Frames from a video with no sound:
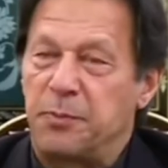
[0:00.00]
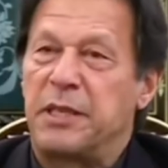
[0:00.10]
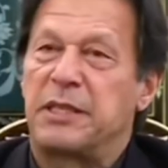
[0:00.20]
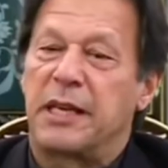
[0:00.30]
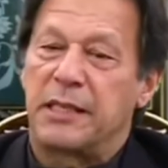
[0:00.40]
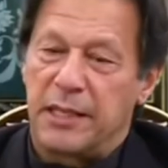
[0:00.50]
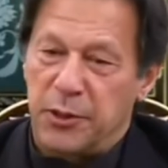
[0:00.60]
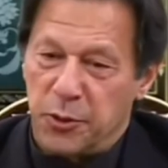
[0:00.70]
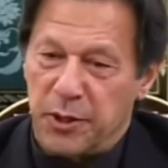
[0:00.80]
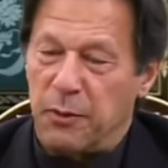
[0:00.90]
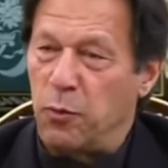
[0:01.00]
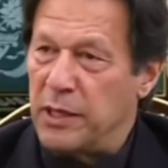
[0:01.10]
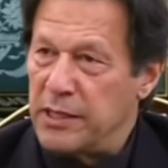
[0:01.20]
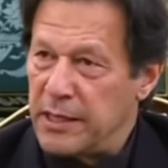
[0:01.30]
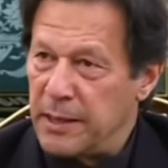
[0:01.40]
speech, I said, you come
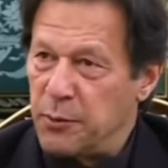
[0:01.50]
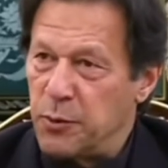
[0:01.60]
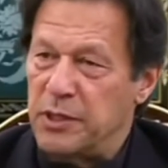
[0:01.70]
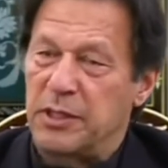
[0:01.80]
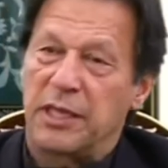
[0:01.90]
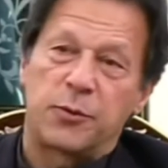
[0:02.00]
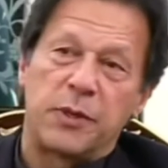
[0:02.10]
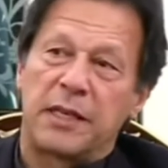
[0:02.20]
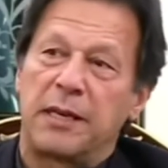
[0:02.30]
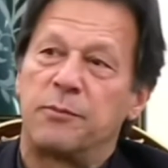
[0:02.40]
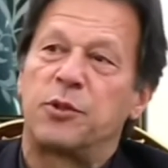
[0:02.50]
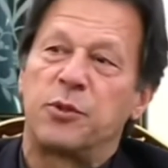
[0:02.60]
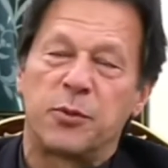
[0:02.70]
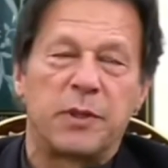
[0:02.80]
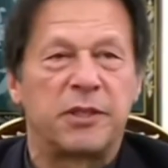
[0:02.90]
one step towards us, we'll come
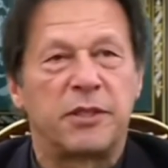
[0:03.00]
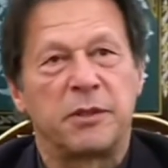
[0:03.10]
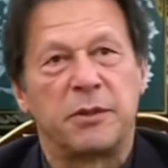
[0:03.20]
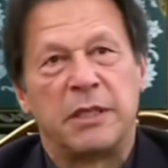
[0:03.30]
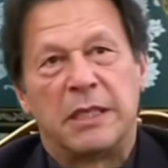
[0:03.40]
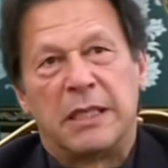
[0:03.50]
two towards you,